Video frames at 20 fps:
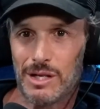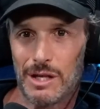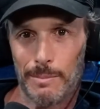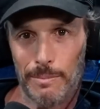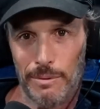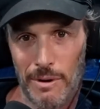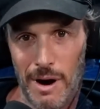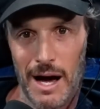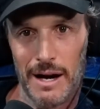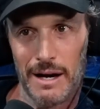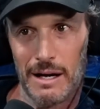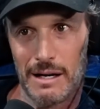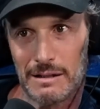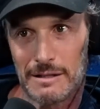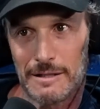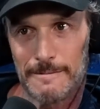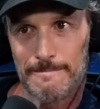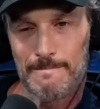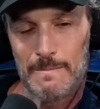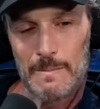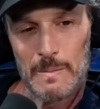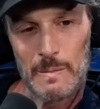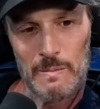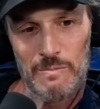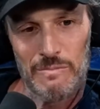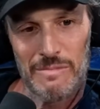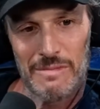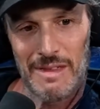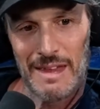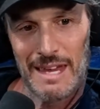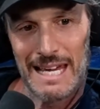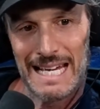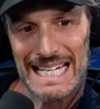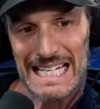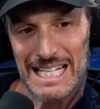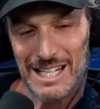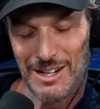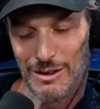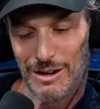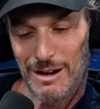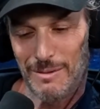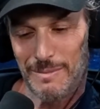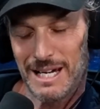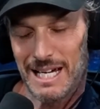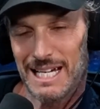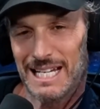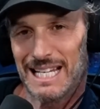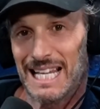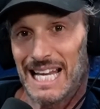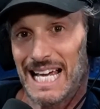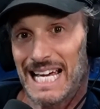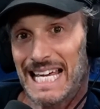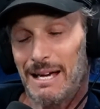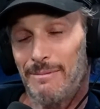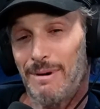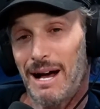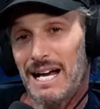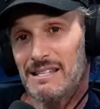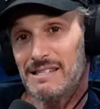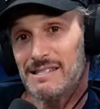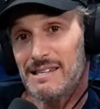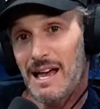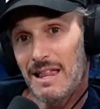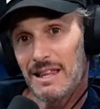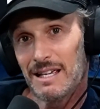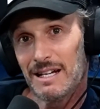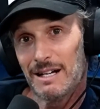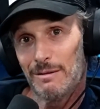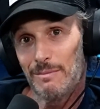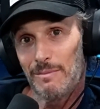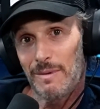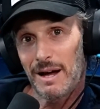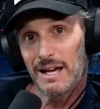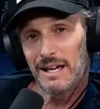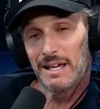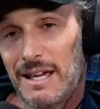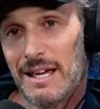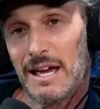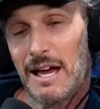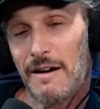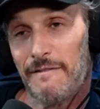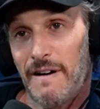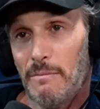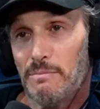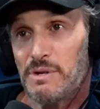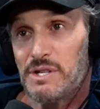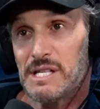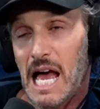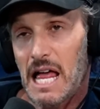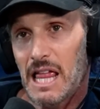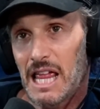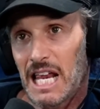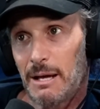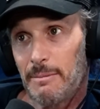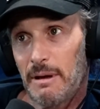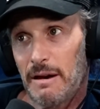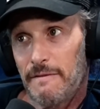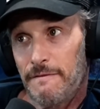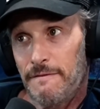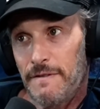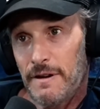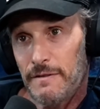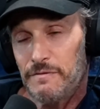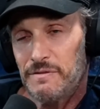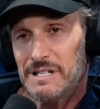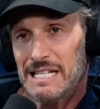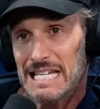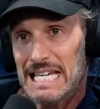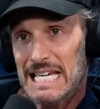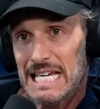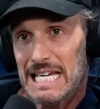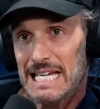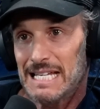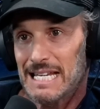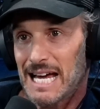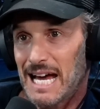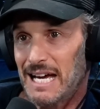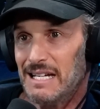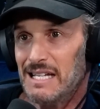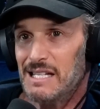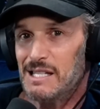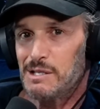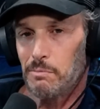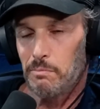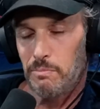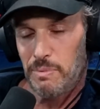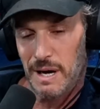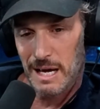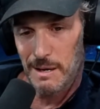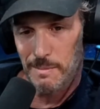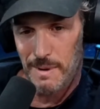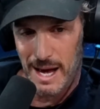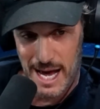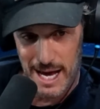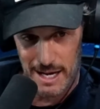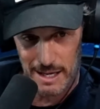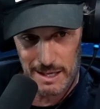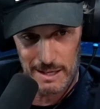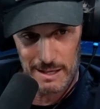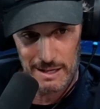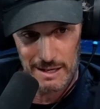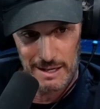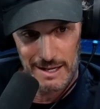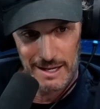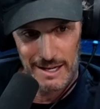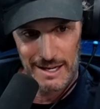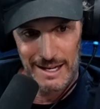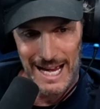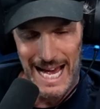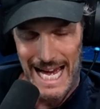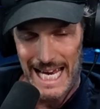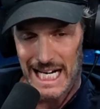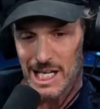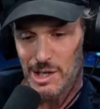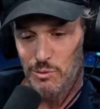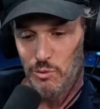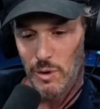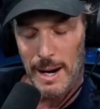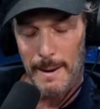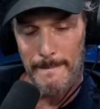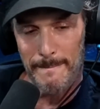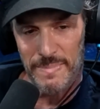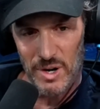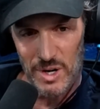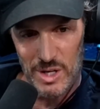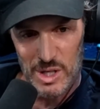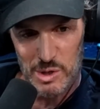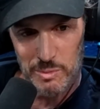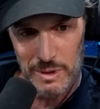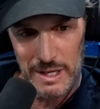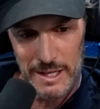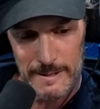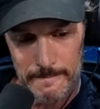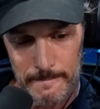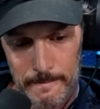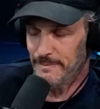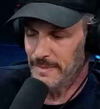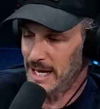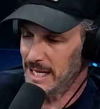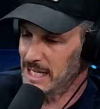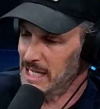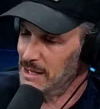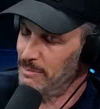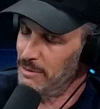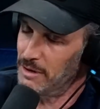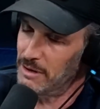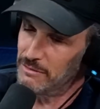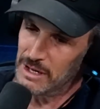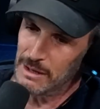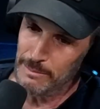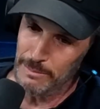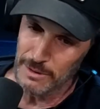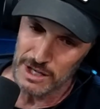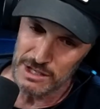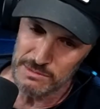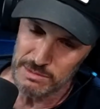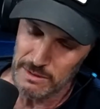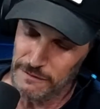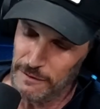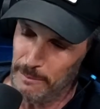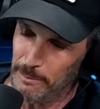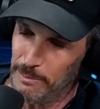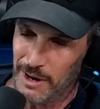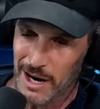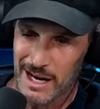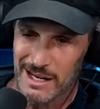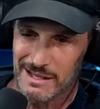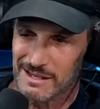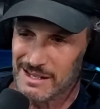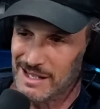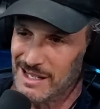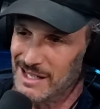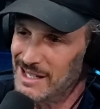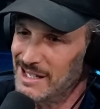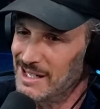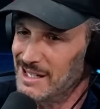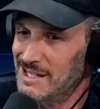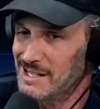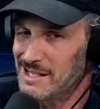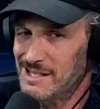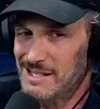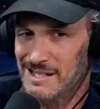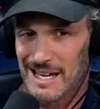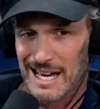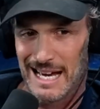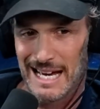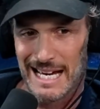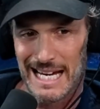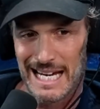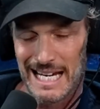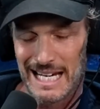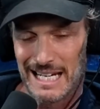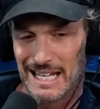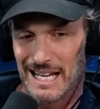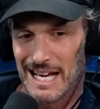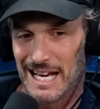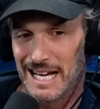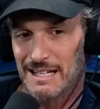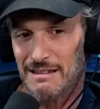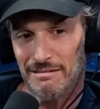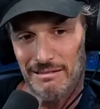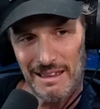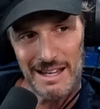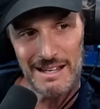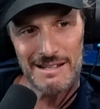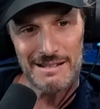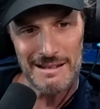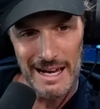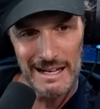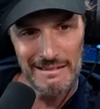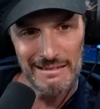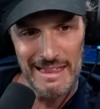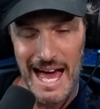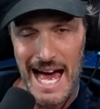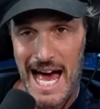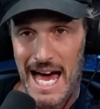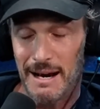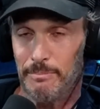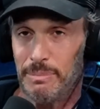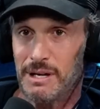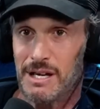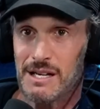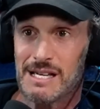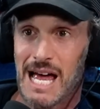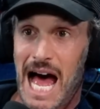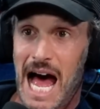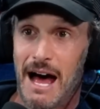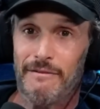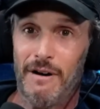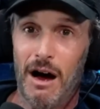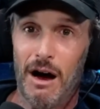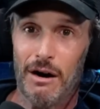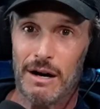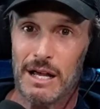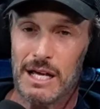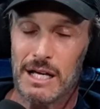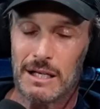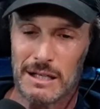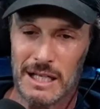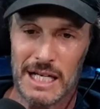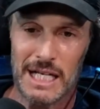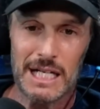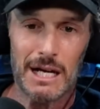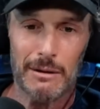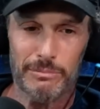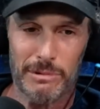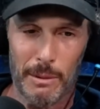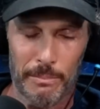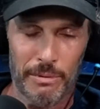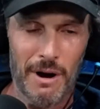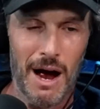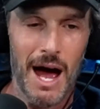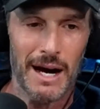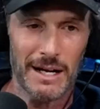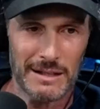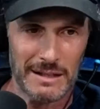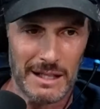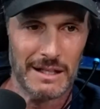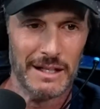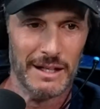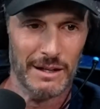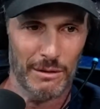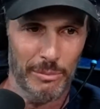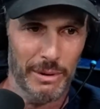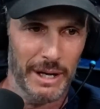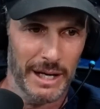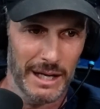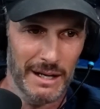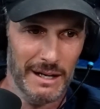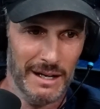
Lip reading: the product. You know what I mean? Like, am I selling them? If I'm selling them at 15, I need some payback. I need reimbursement. I need reimbursement for braces and like things like that, because I've already cleaned up the product a little bit,